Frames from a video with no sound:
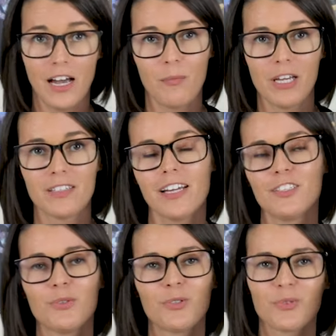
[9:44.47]
Thomas,
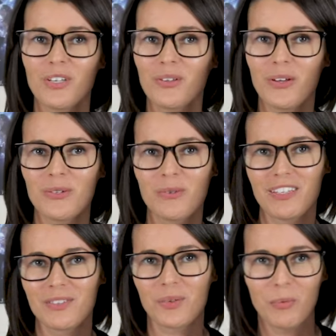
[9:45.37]
and she was really close
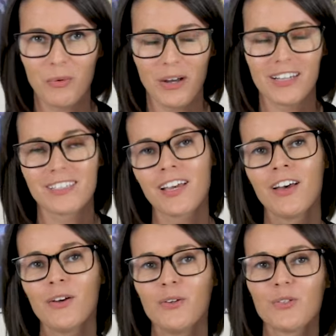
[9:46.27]
with this little boy
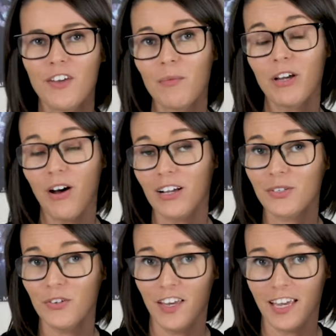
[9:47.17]
whose family
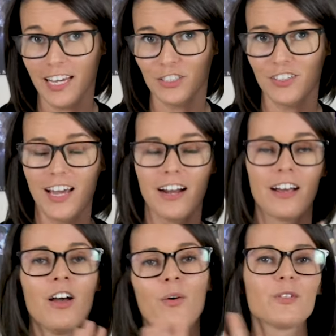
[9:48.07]
also vacationed there.